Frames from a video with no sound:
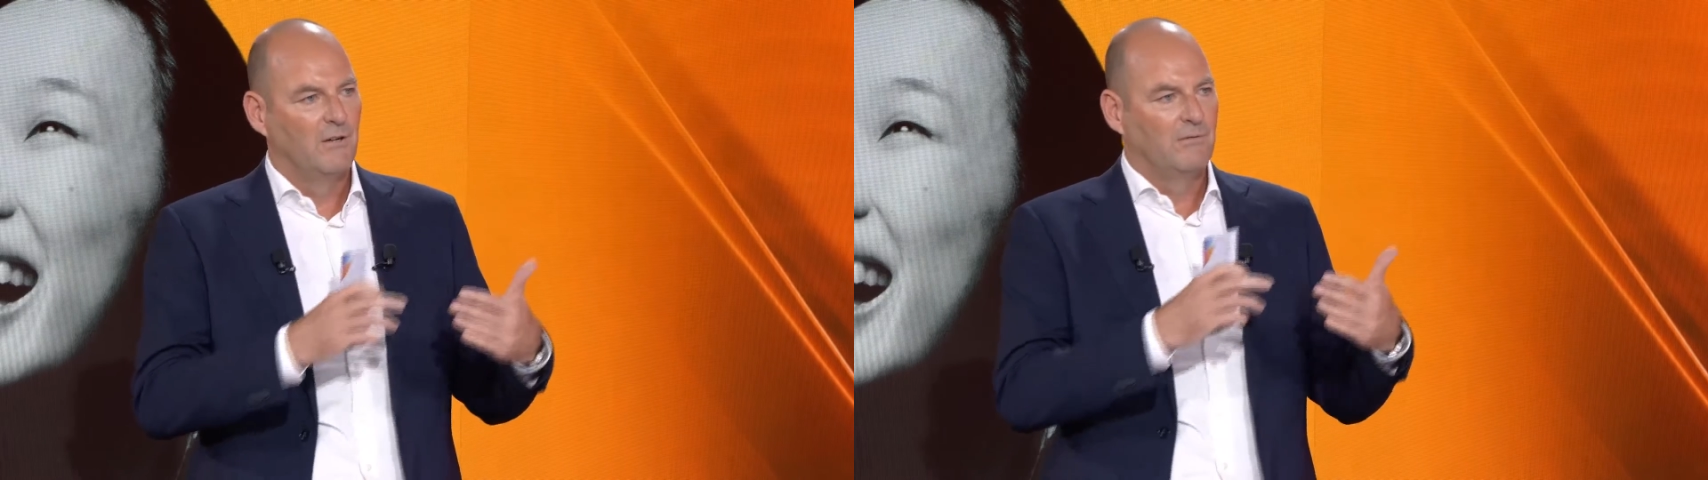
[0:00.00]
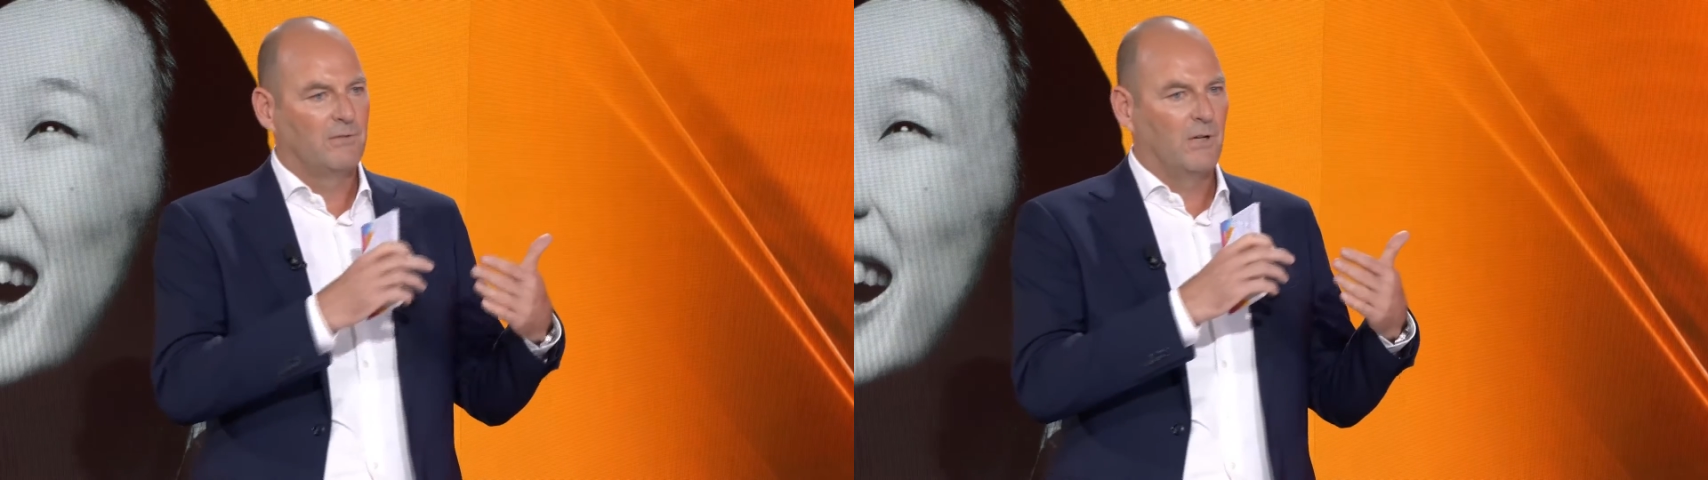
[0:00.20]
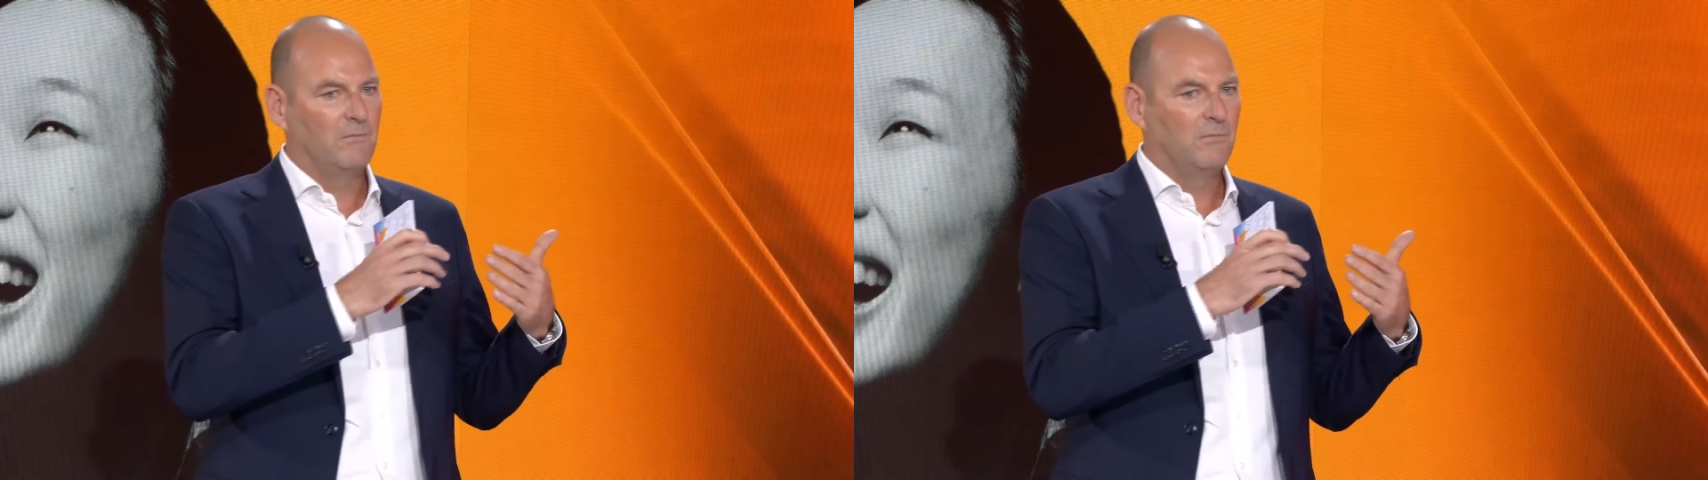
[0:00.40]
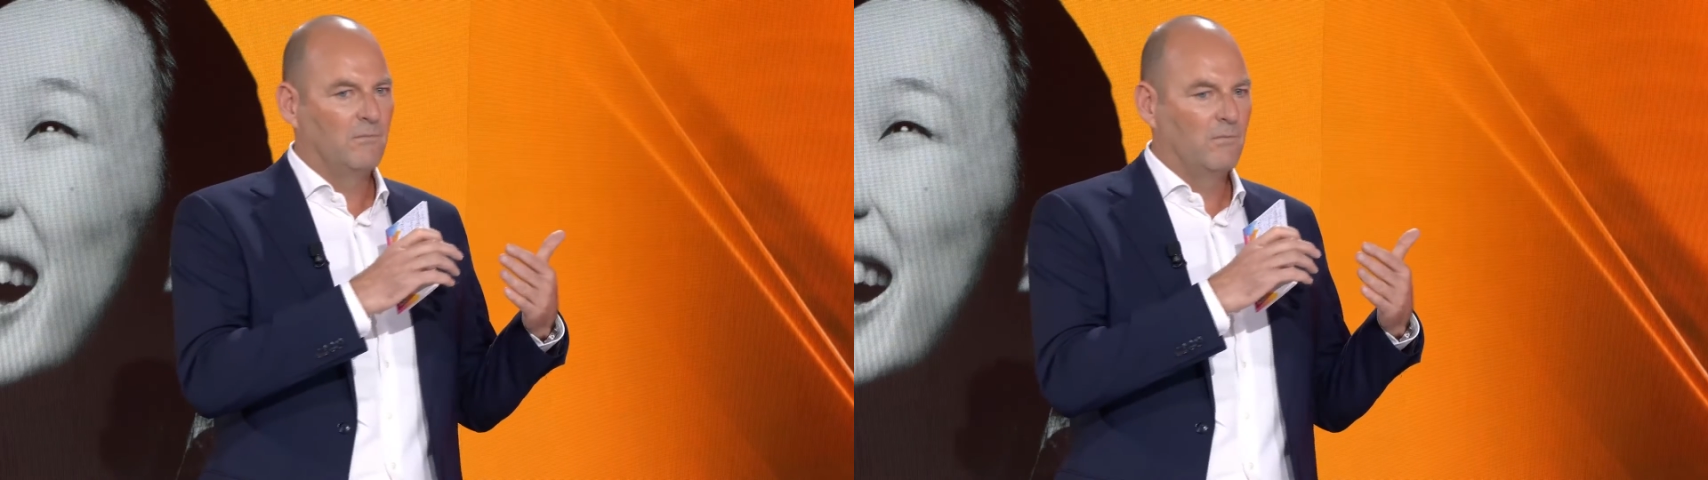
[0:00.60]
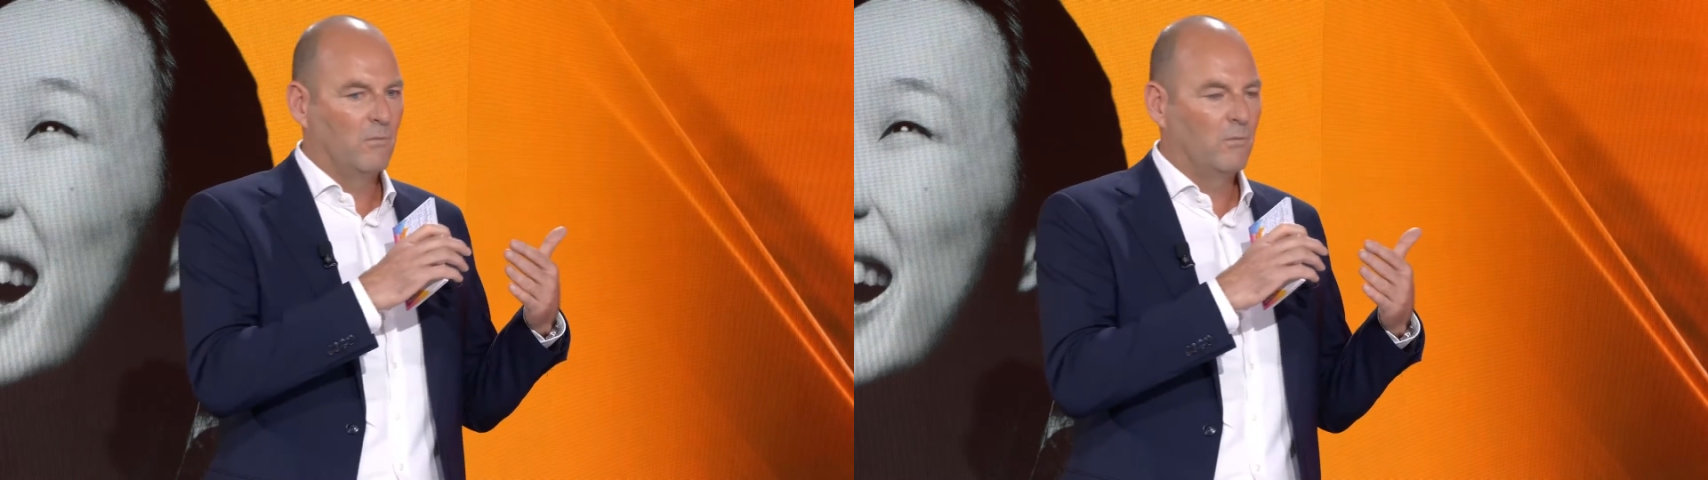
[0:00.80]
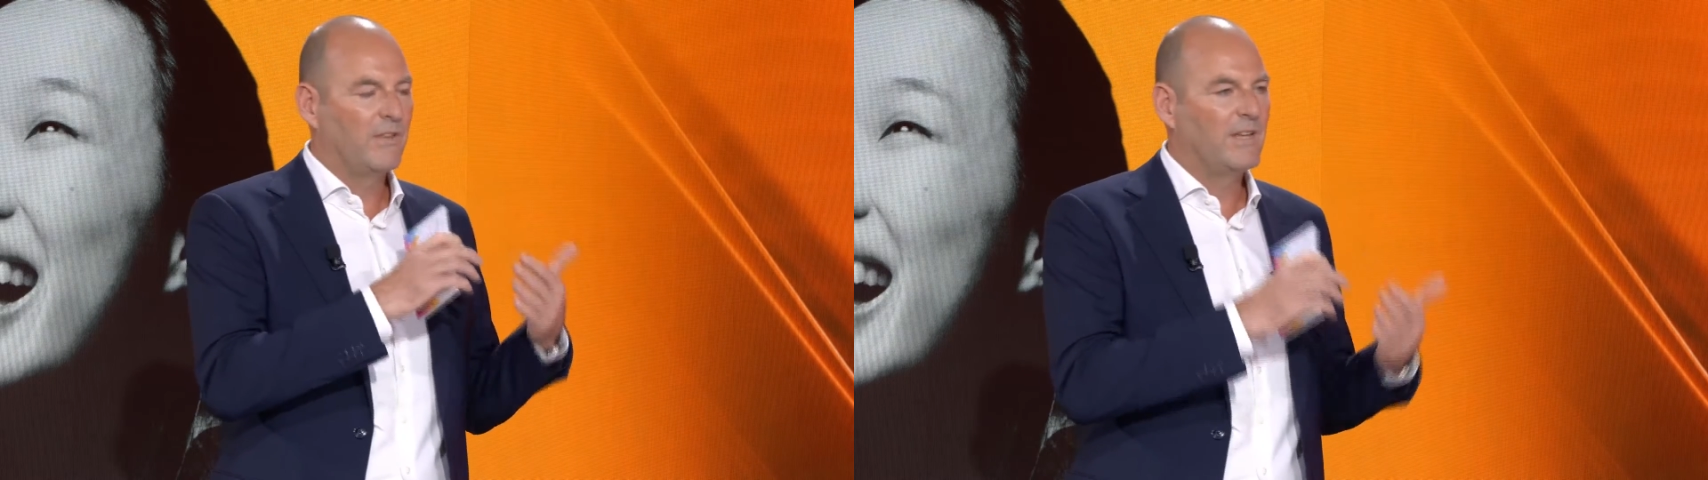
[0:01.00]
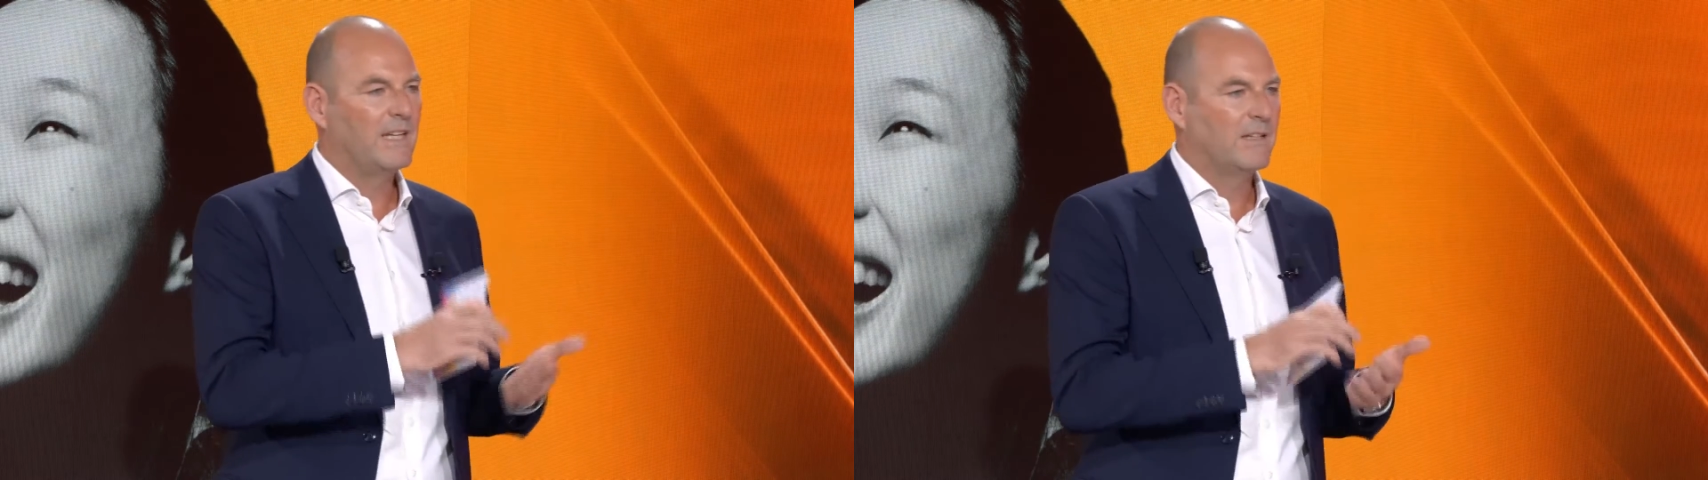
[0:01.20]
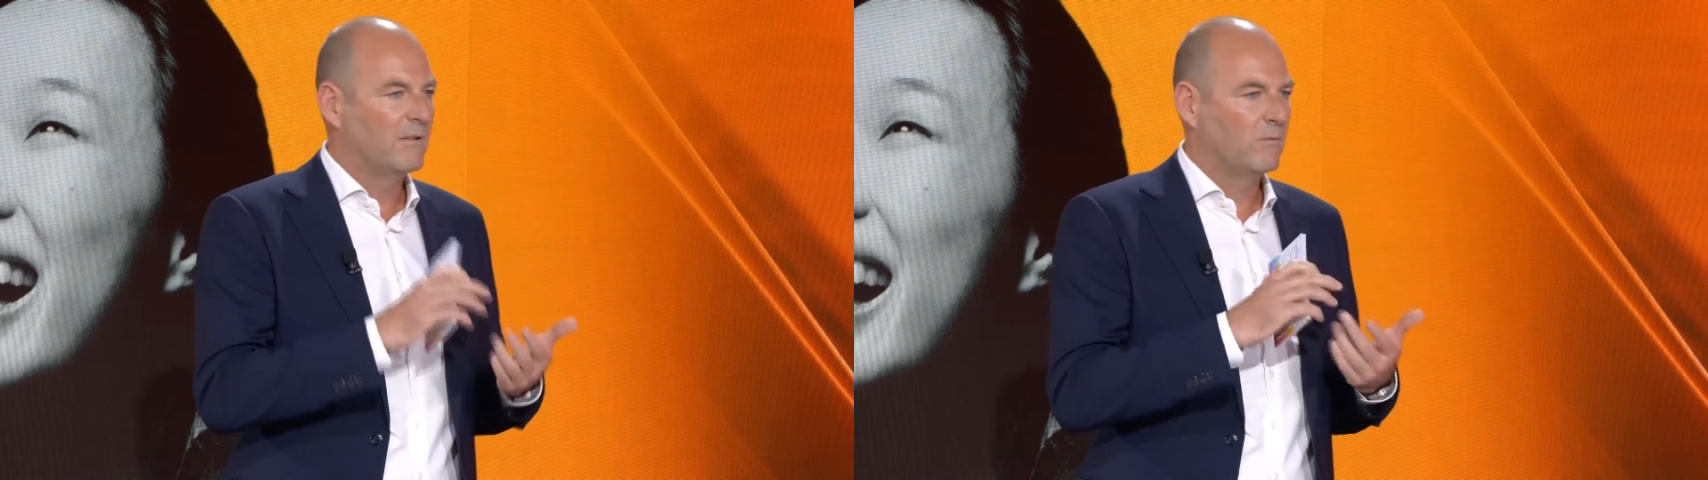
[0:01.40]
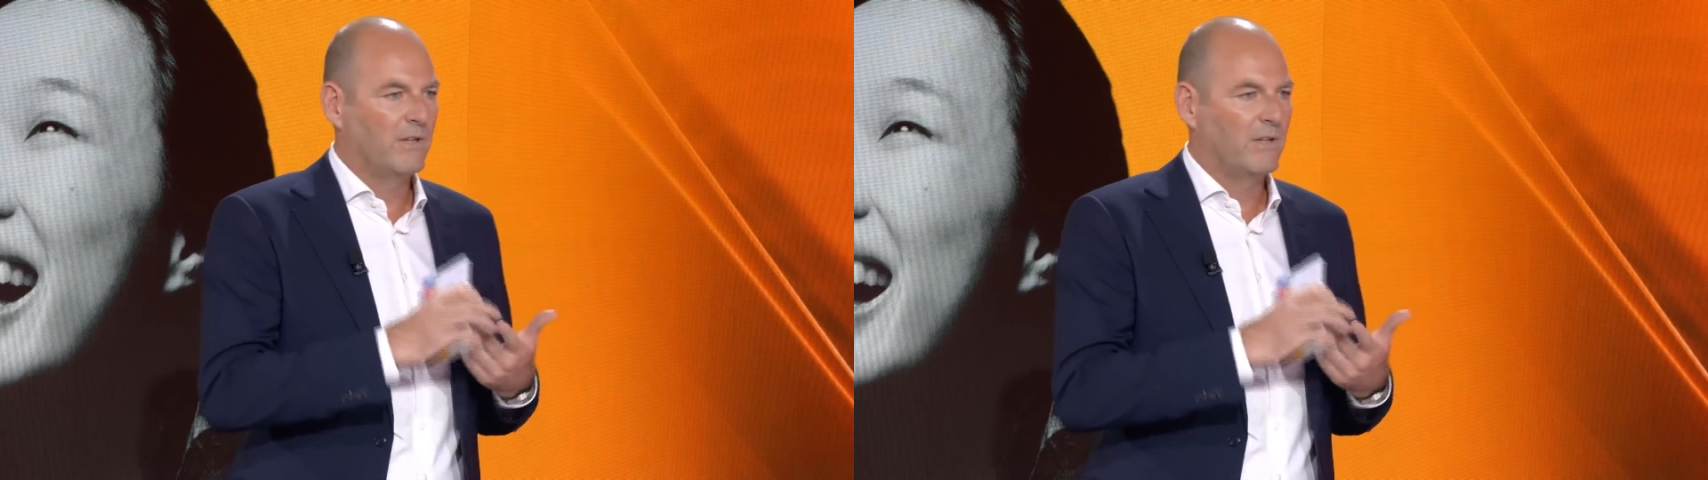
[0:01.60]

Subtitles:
from within